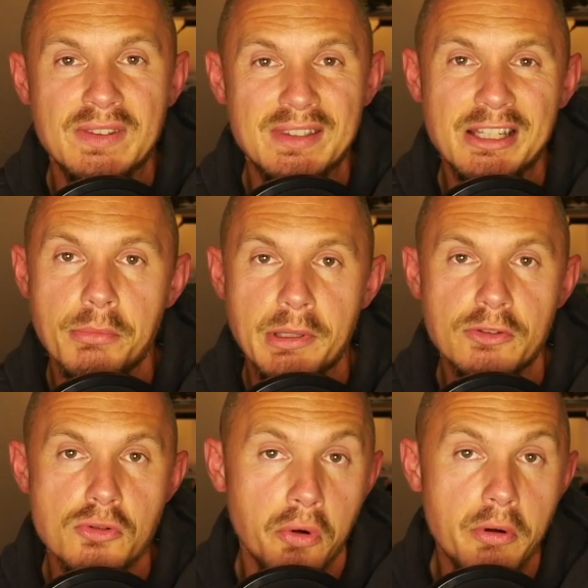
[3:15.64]
is a little bit
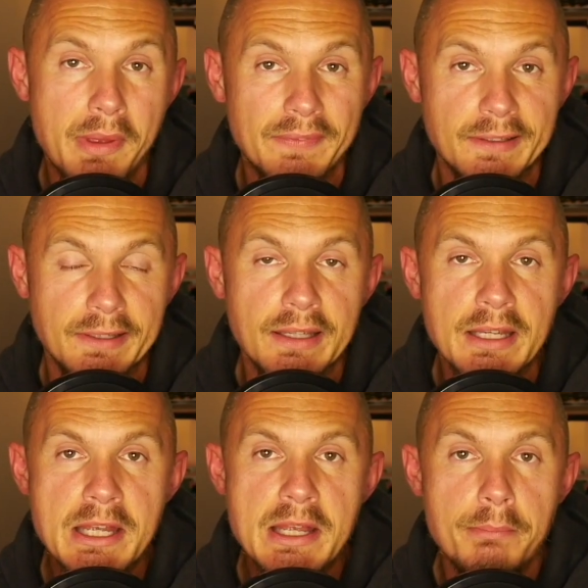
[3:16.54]
stronger mentally.
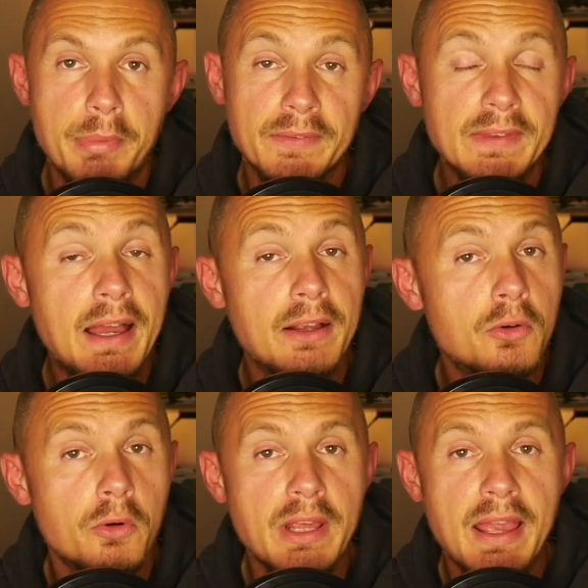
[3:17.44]
But
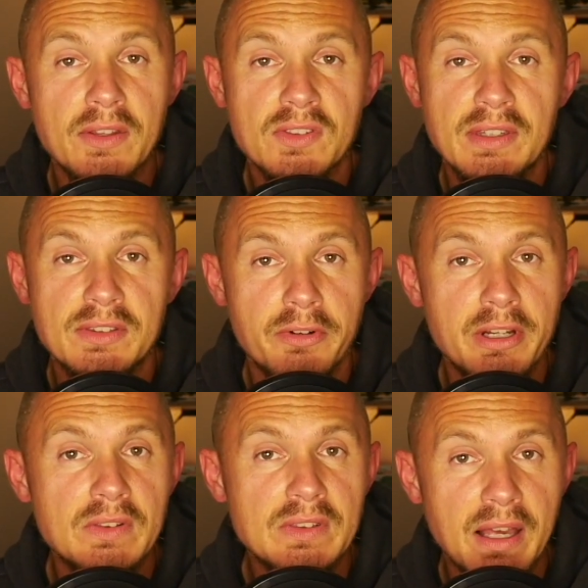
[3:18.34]
Cornet has these
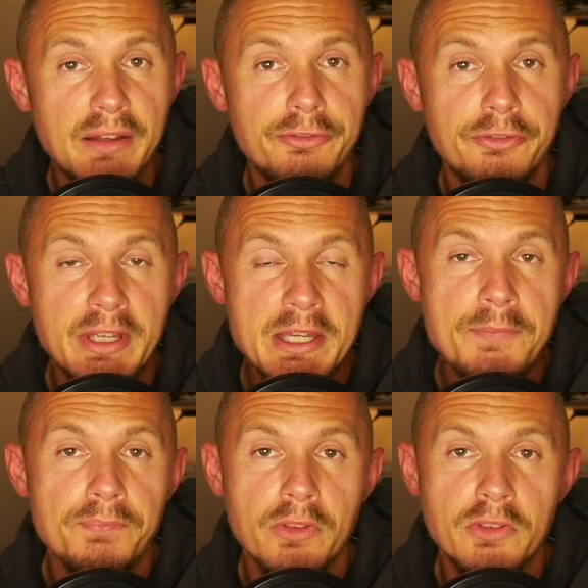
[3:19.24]
very tough
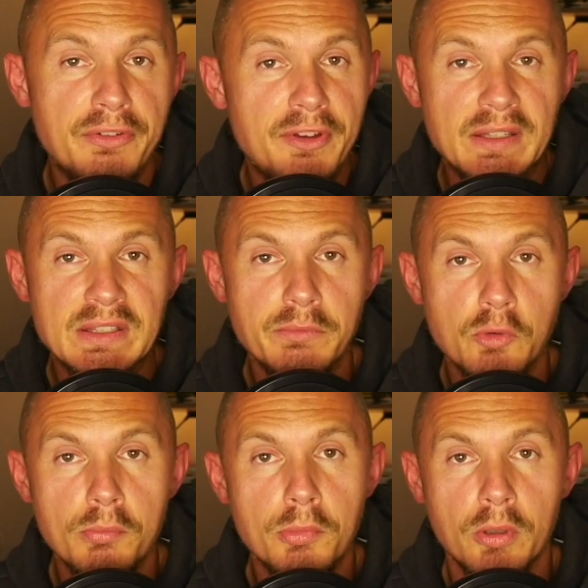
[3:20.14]
defensive
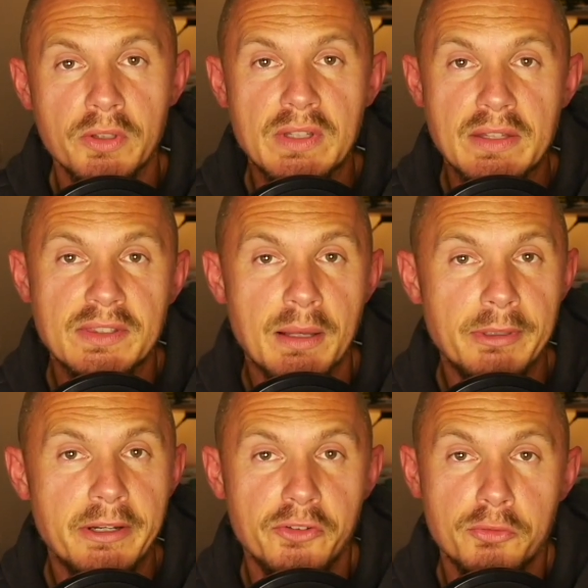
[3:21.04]
moon balls that some
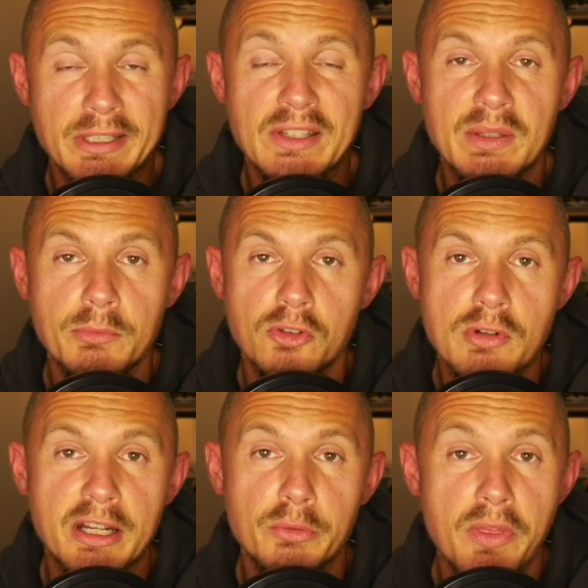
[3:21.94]
players really seem to
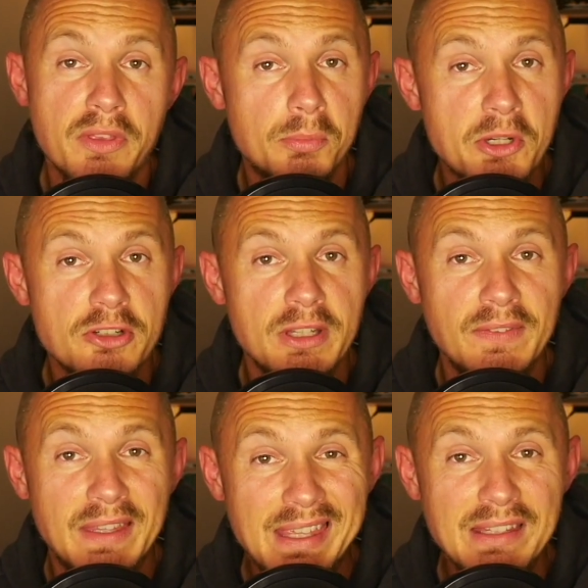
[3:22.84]
struggle with, especially in
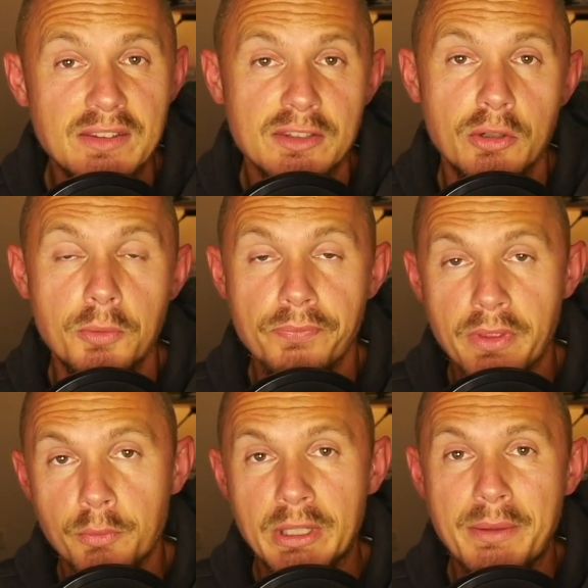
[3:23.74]
the heat. So
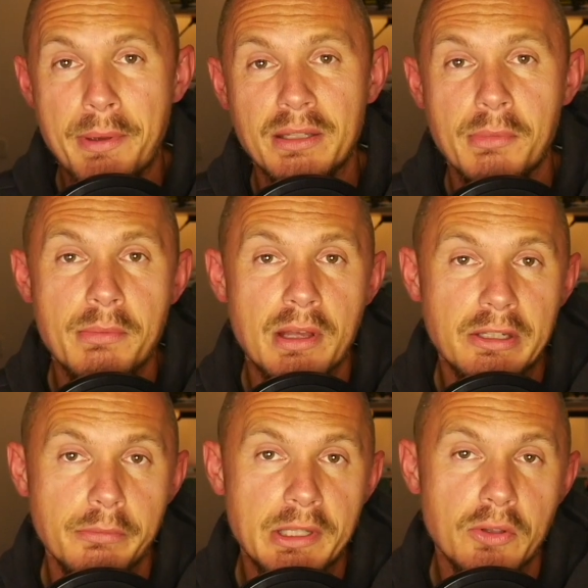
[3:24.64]
it will depend maybe a
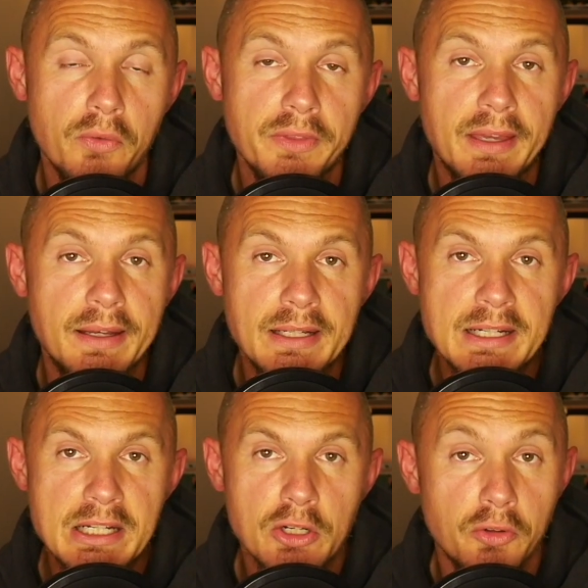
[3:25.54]
little bit on the
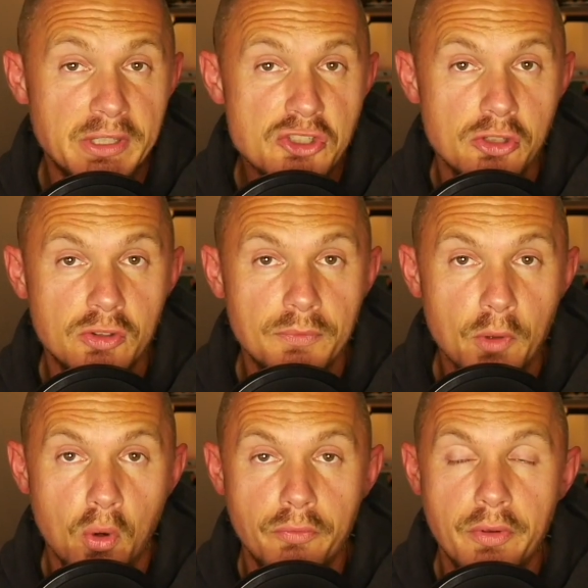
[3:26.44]
conditions
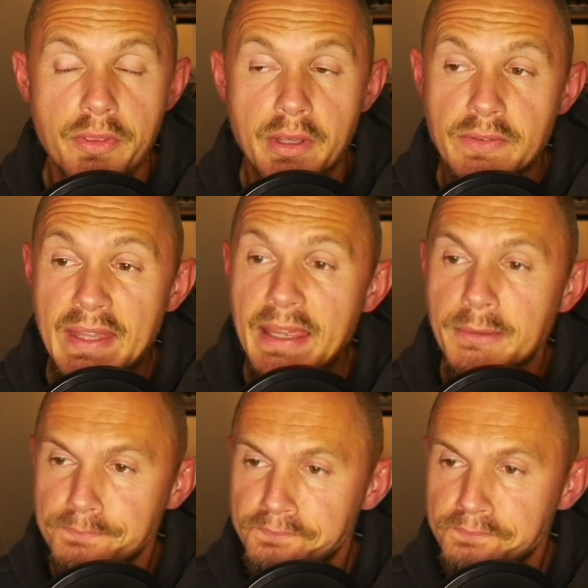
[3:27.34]
of the day.